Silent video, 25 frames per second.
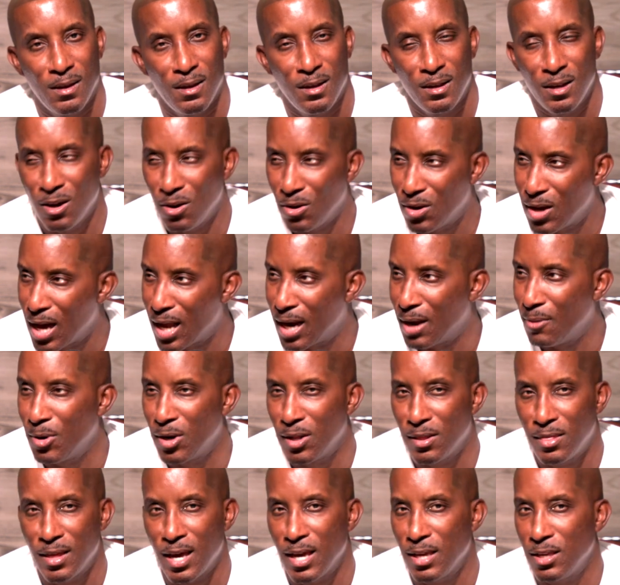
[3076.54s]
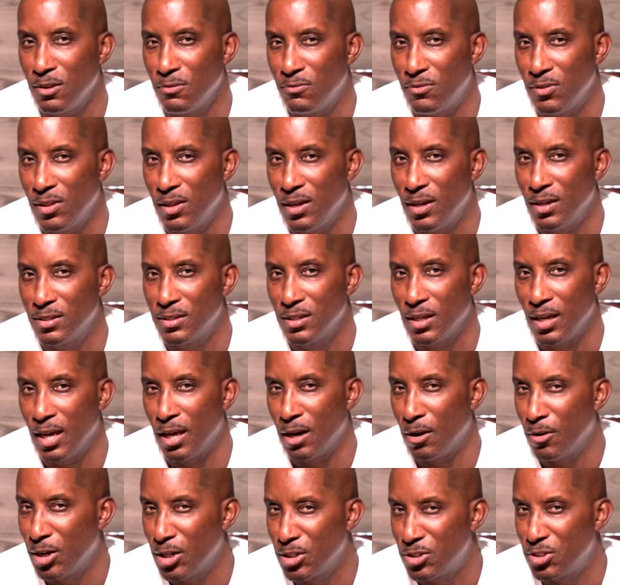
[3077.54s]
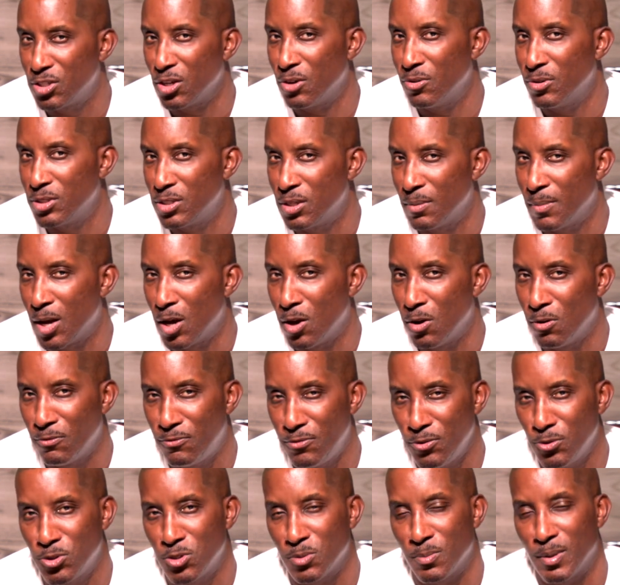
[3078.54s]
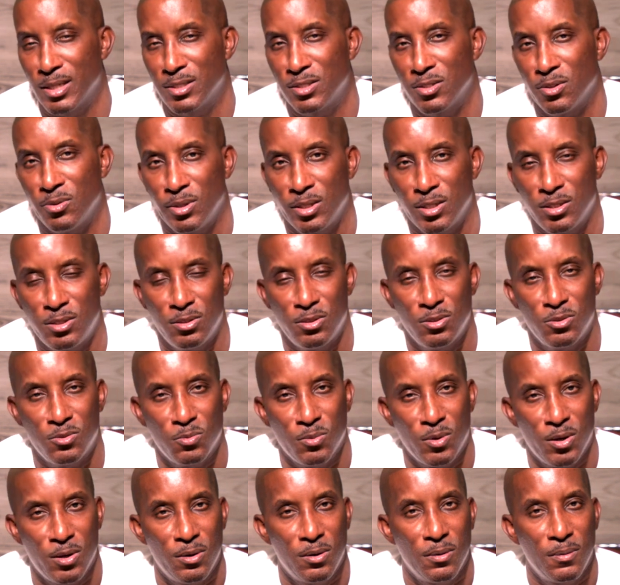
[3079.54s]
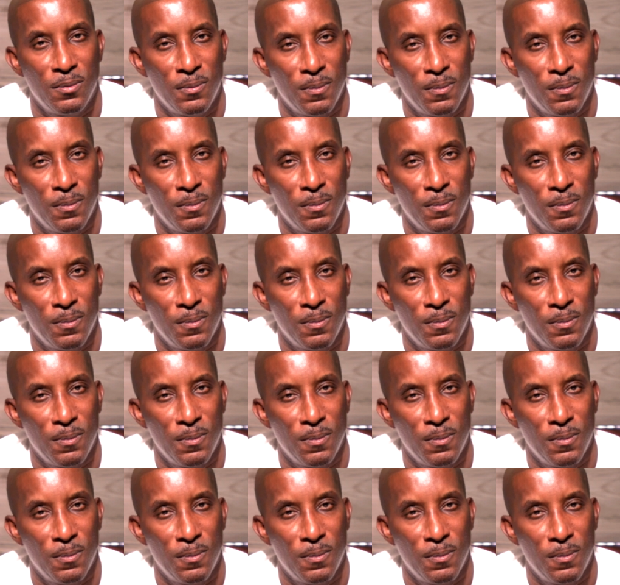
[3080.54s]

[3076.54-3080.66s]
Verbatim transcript: No, God, I want to thank you for this. And I want to sow into my own future by sowing into this word.